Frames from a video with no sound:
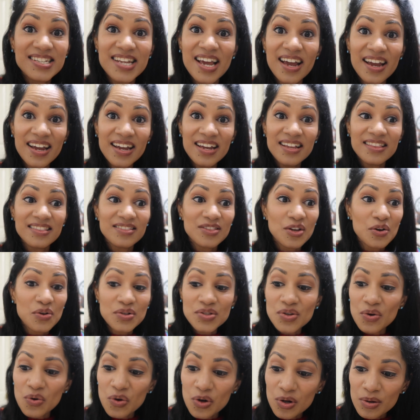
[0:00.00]
it, hey?
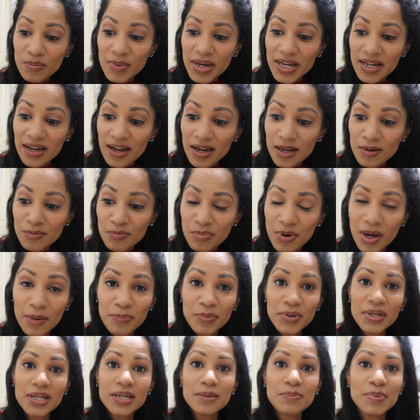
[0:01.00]
Those are all my
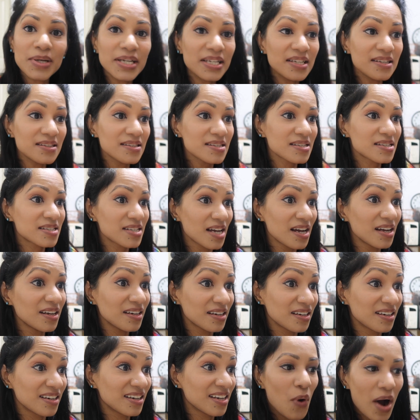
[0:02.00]
unpopular opinions done.